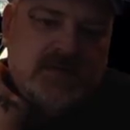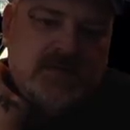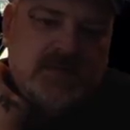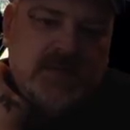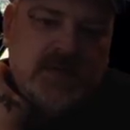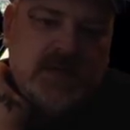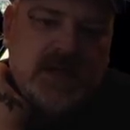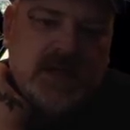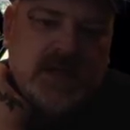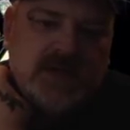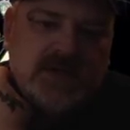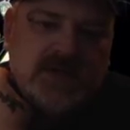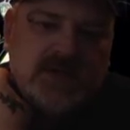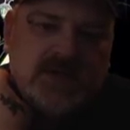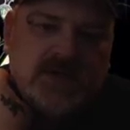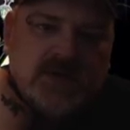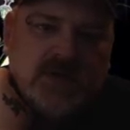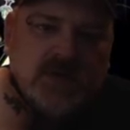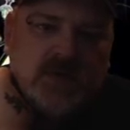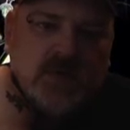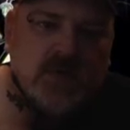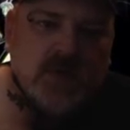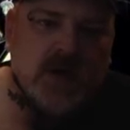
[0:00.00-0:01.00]
Not
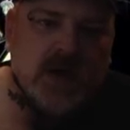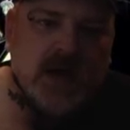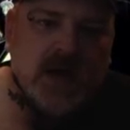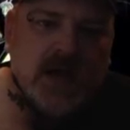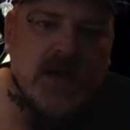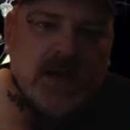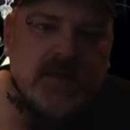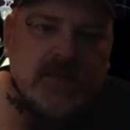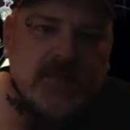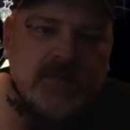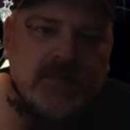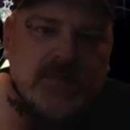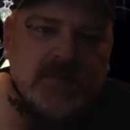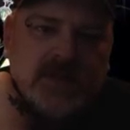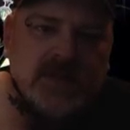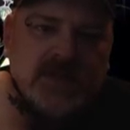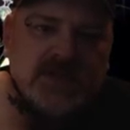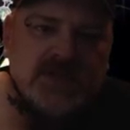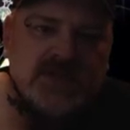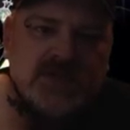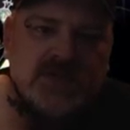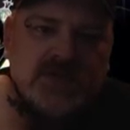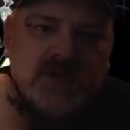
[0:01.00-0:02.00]
sure why.
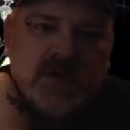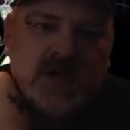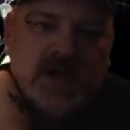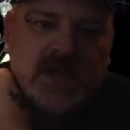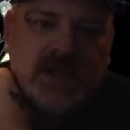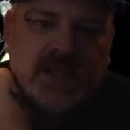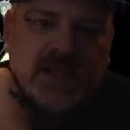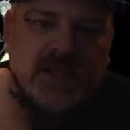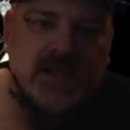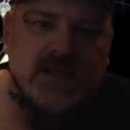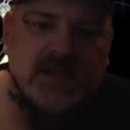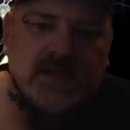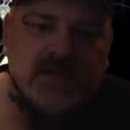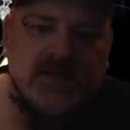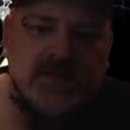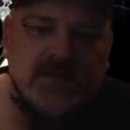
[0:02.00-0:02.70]
Let's try it again.